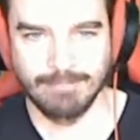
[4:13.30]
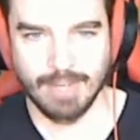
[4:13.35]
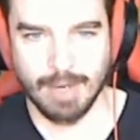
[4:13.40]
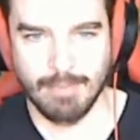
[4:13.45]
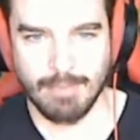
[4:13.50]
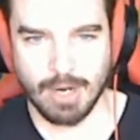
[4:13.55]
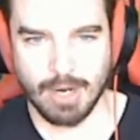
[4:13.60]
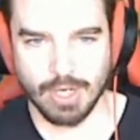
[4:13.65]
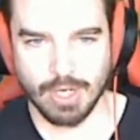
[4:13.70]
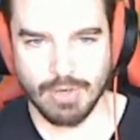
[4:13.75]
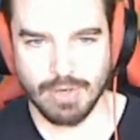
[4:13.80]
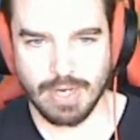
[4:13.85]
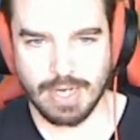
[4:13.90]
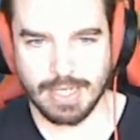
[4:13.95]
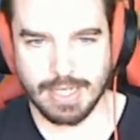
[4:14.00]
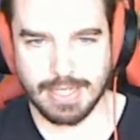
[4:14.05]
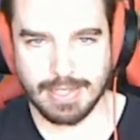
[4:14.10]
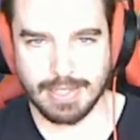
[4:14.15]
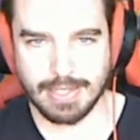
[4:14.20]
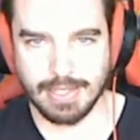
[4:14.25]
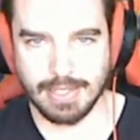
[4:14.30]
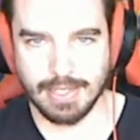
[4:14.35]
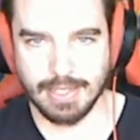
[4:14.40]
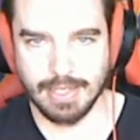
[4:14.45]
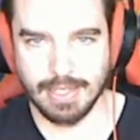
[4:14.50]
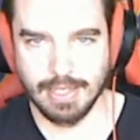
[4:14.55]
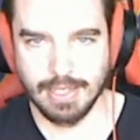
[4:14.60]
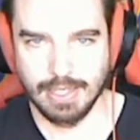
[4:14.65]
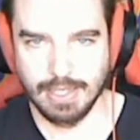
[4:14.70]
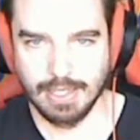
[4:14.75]
Marguerite.
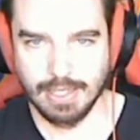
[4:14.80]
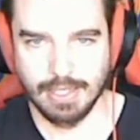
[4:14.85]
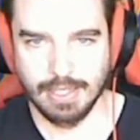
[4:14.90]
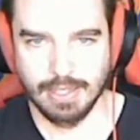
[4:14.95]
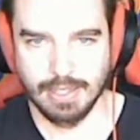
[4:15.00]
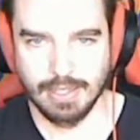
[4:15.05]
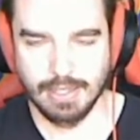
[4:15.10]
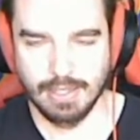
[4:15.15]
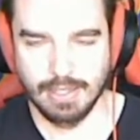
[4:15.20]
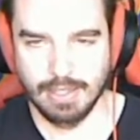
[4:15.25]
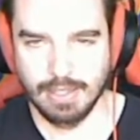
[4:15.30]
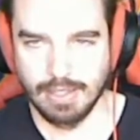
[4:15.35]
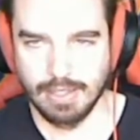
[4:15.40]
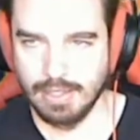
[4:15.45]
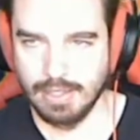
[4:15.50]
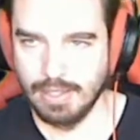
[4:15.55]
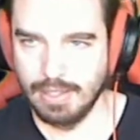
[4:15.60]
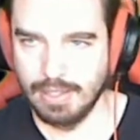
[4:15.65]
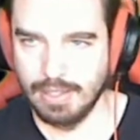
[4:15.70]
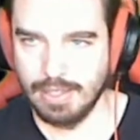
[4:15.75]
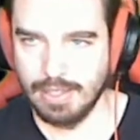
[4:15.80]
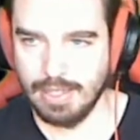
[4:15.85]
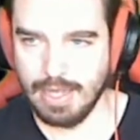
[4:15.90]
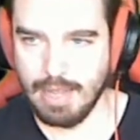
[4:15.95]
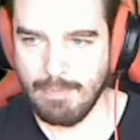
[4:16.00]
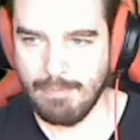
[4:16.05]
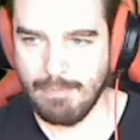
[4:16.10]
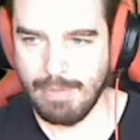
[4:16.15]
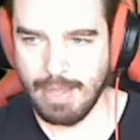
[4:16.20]
Not